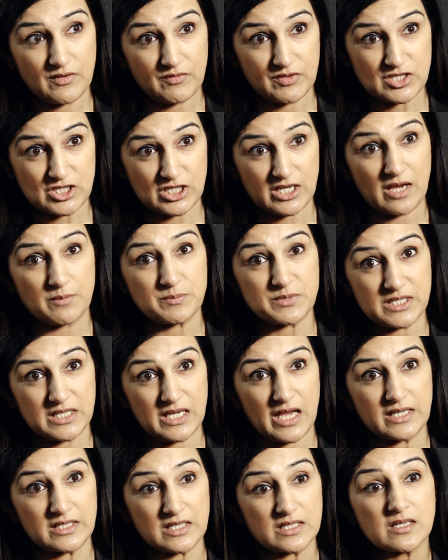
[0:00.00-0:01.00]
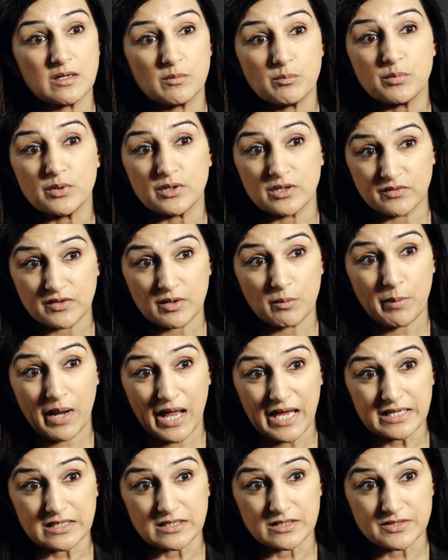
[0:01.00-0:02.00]
if the GMC had a number of
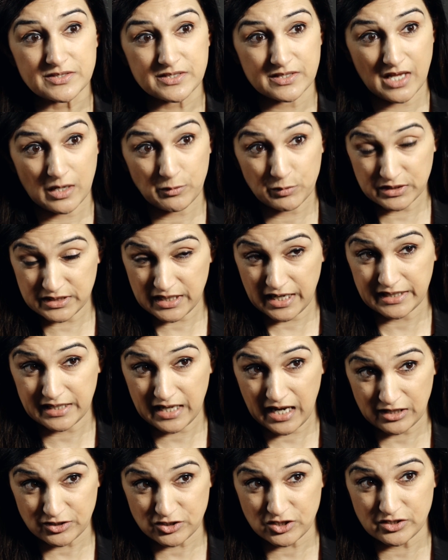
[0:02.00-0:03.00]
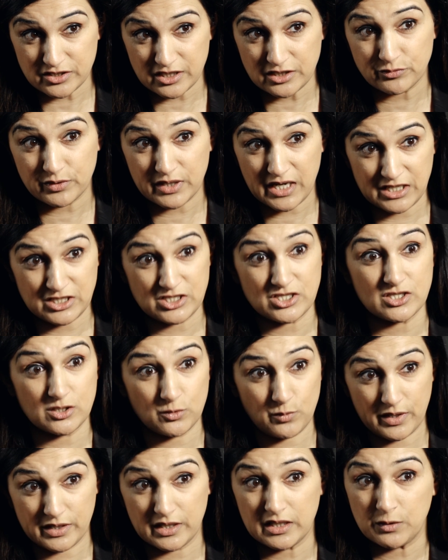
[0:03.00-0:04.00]
complainants, they would take action in relation
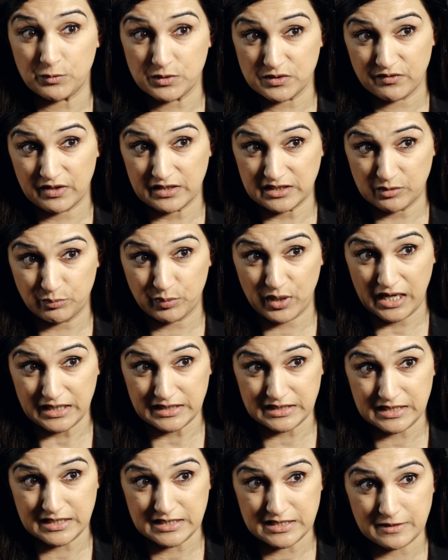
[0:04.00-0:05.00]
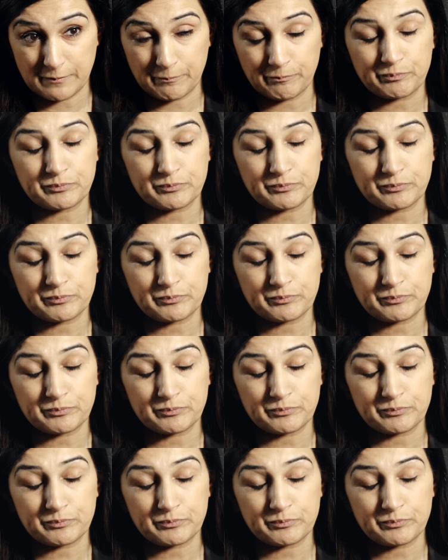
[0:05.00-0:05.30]
to whether he was fit to practice.